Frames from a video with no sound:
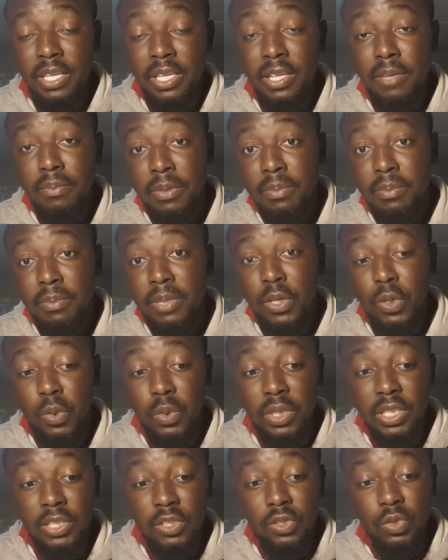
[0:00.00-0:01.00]
in Namibia
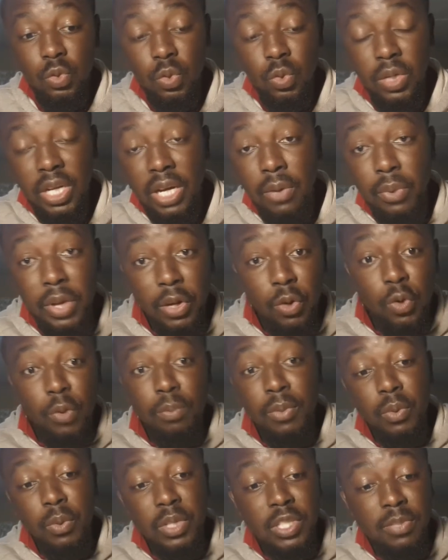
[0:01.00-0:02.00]
known as Nduna
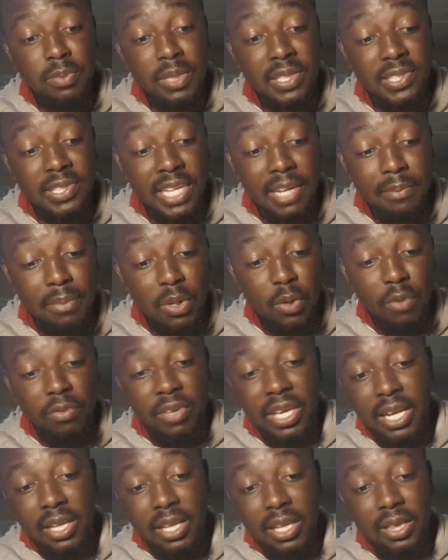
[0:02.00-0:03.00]
Wengombe, which means headman of
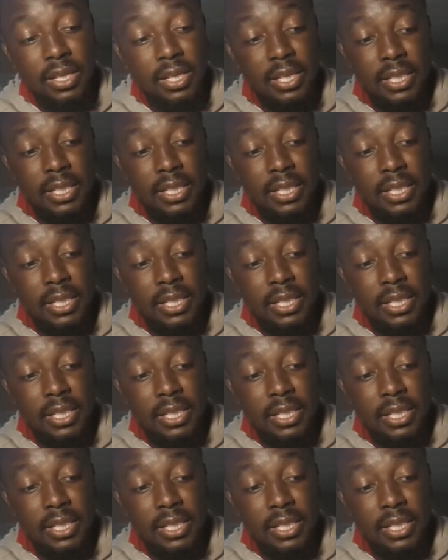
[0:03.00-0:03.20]
cattle,